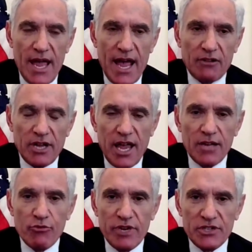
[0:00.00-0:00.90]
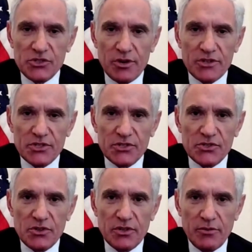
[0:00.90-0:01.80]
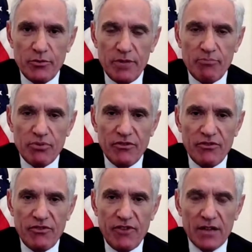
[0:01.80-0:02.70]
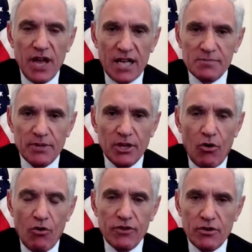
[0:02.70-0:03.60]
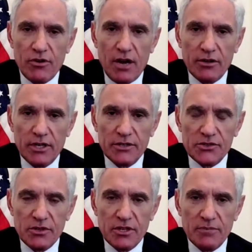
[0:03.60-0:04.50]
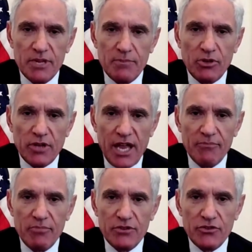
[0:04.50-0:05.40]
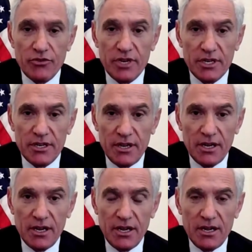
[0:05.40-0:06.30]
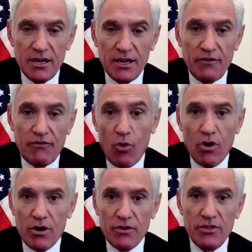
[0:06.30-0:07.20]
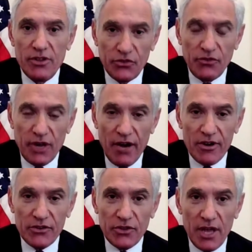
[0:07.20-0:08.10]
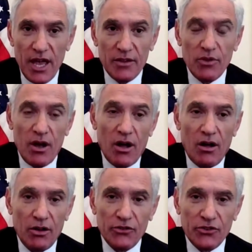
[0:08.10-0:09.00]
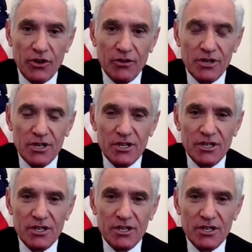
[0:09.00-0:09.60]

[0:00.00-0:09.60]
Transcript: allocate resources so that we prevent hospital overcrowding so that people can be treated for this virus, and also